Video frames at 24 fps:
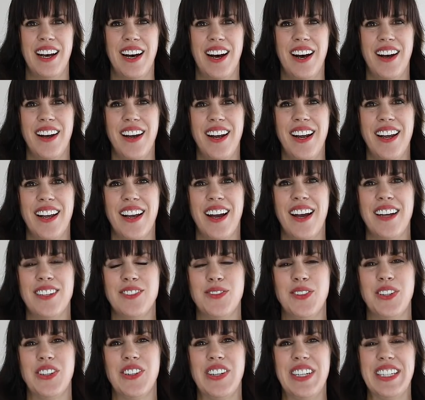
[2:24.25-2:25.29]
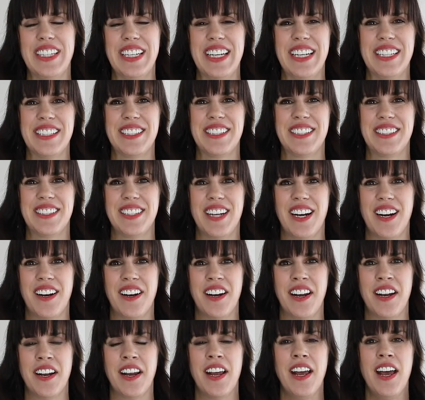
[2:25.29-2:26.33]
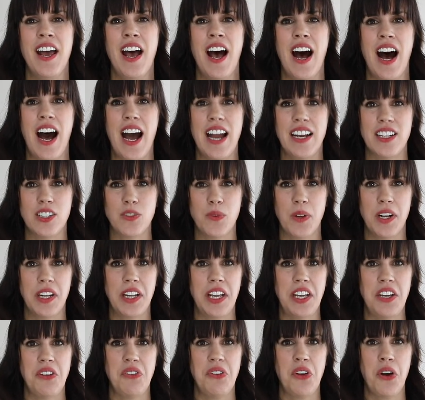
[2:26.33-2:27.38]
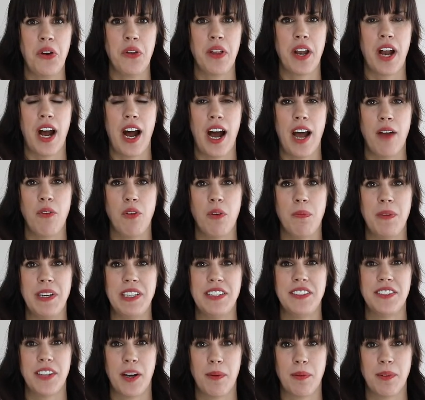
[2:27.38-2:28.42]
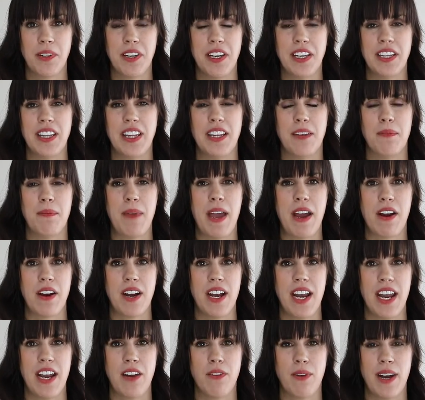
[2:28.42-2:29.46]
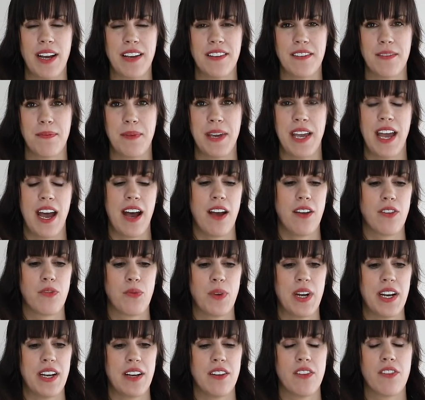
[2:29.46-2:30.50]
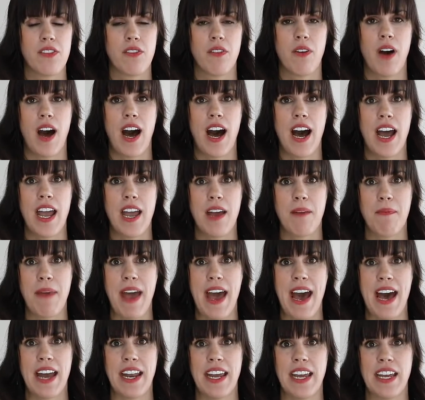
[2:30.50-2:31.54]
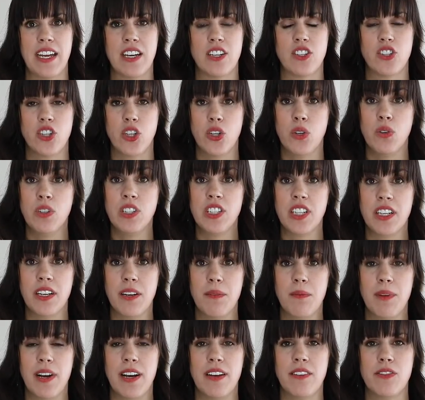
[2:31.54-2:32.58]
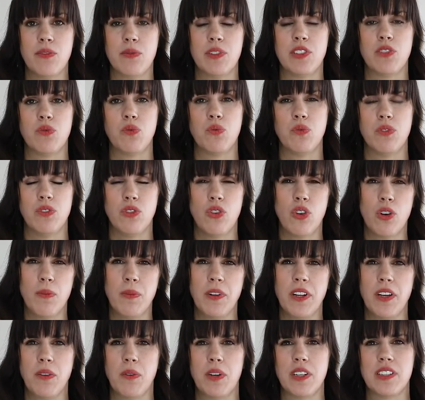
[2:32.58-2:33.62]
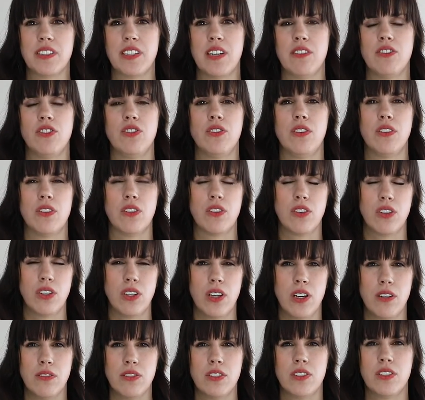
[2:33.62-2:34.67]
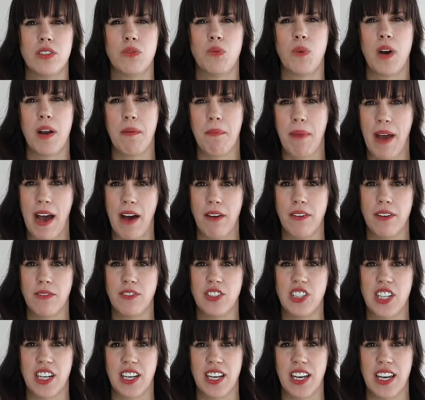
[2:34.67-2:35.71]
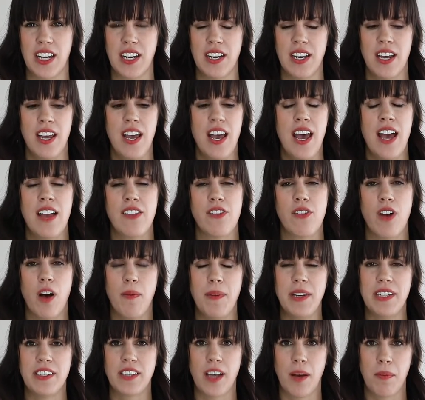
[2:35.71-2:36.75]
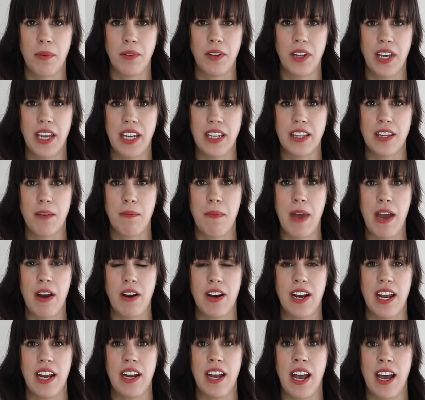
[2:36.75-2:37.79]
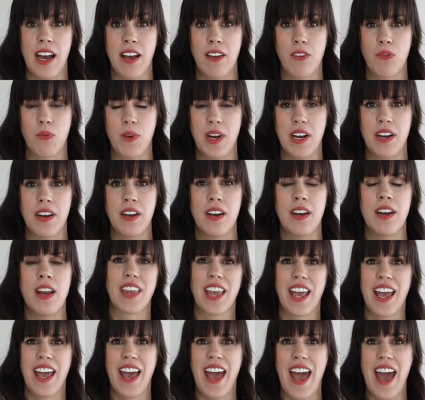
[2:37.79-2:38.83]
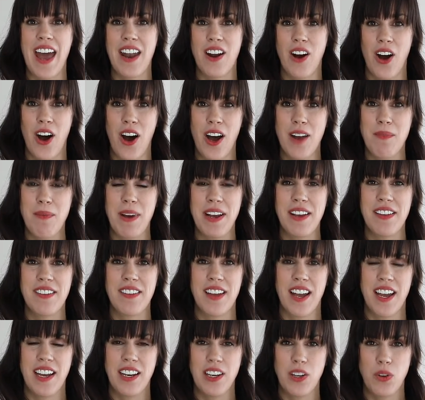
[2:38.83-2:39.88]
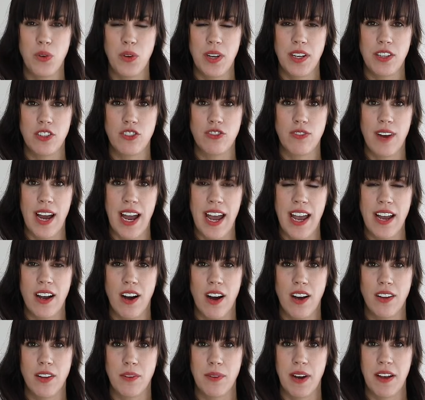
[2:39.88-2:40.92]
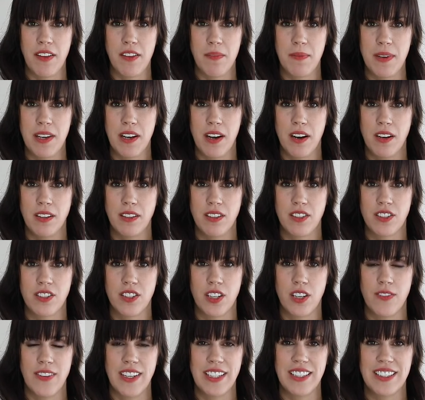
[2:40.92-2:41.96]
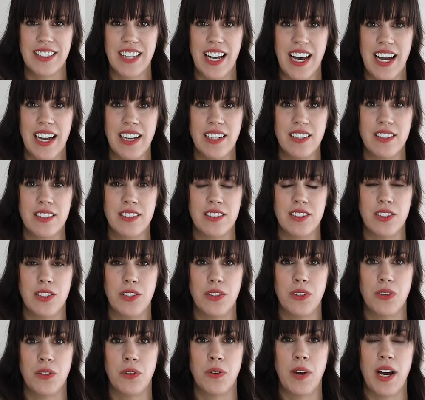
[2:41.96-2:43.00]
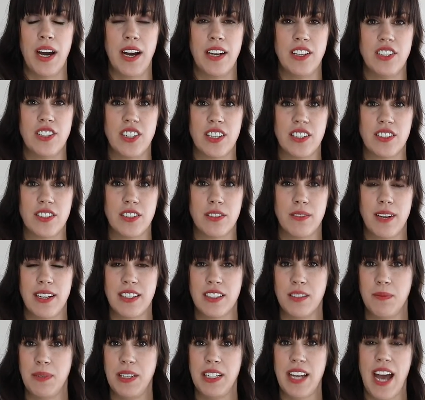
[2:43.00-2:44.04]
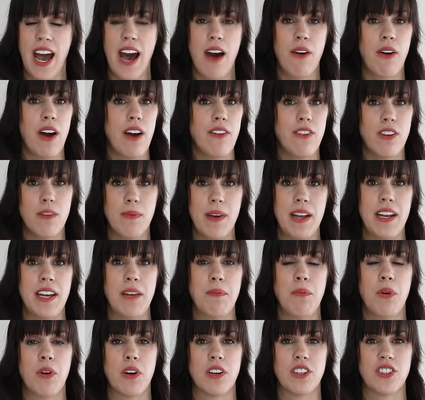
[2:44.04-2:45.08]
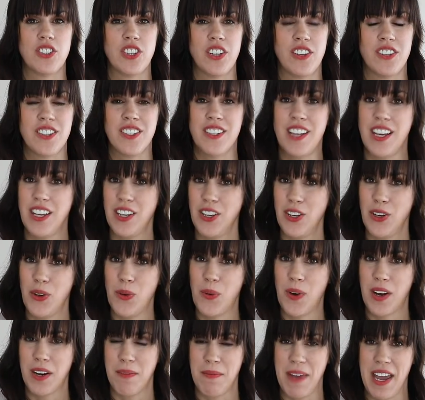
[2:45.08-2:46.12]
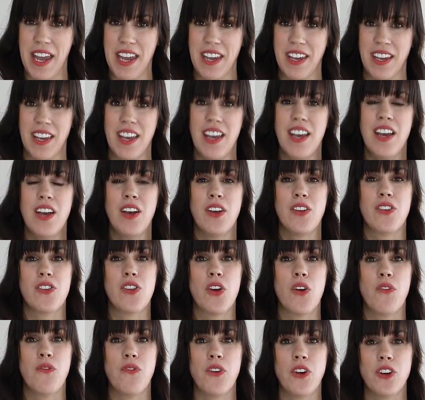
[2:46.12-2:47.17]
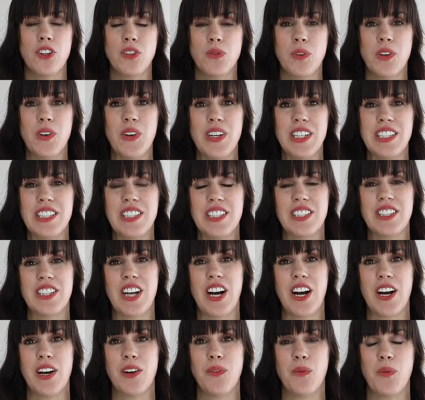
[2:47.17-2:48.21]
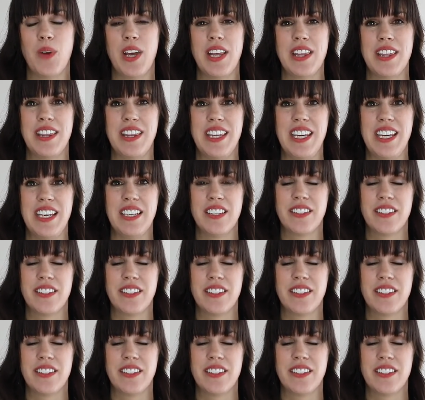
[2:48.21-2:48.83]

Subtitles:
All right guys, we're going to get started. I just want to let you know that I will be doubling the marinade recipe as written. So I am adding 2 chicken breasts, which normally works out to close to 1 pound of chicken. So I'll be doubling the marinade as written. And on my site, you can drag on the recipe card the serving size to adjust the recipe to however many portions that you want to make. So first we're going to start with the